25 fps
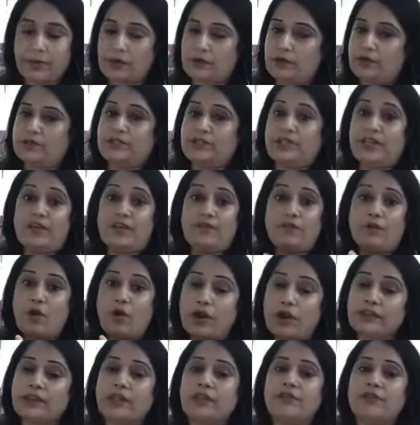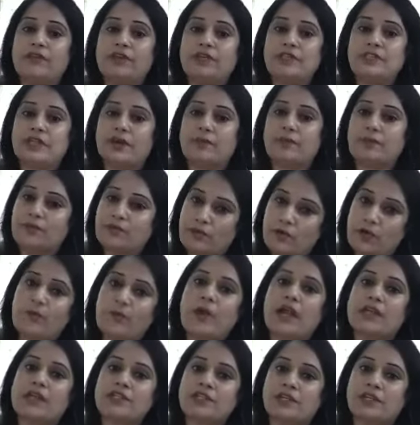because they have got their visa before
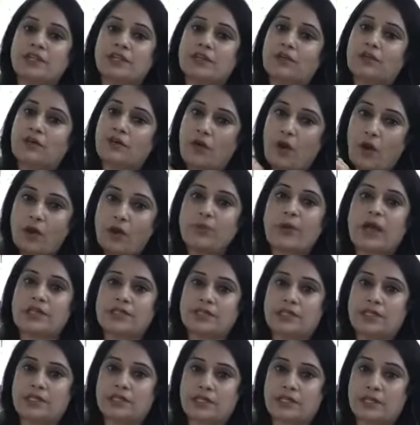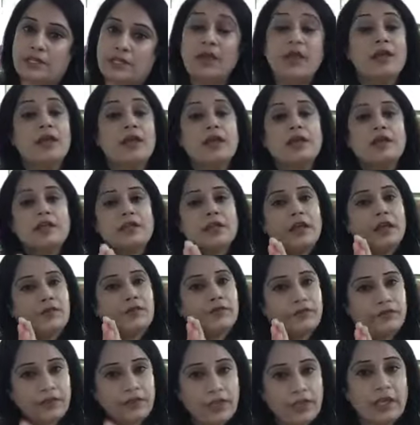March eighteenth or on March eighteenth,
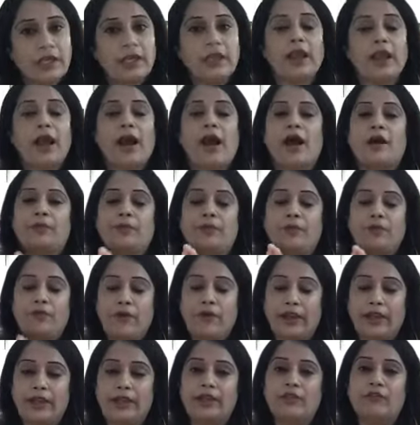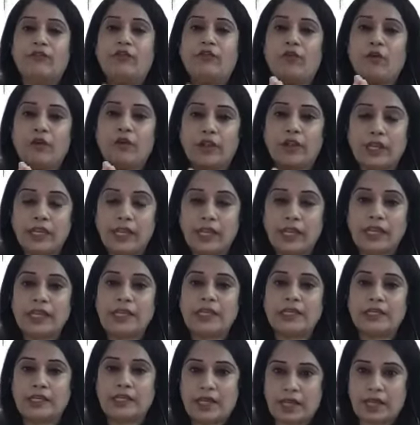we are providing
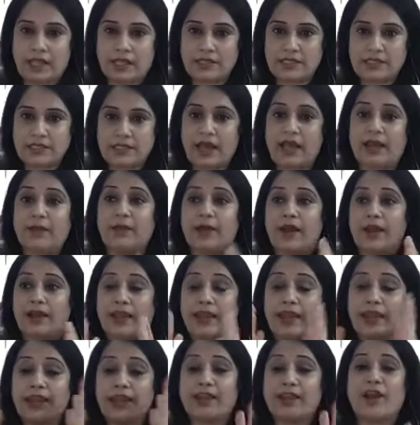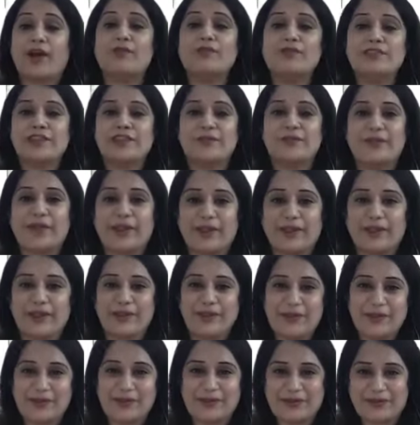fourteen days. I have again announced that
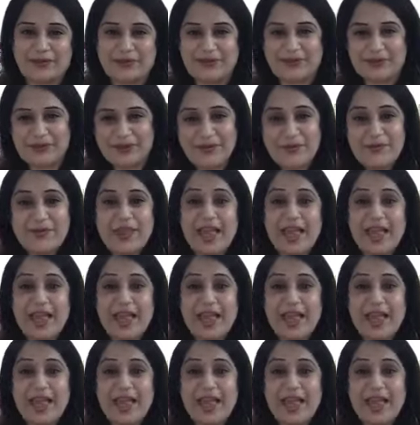breaking news to you,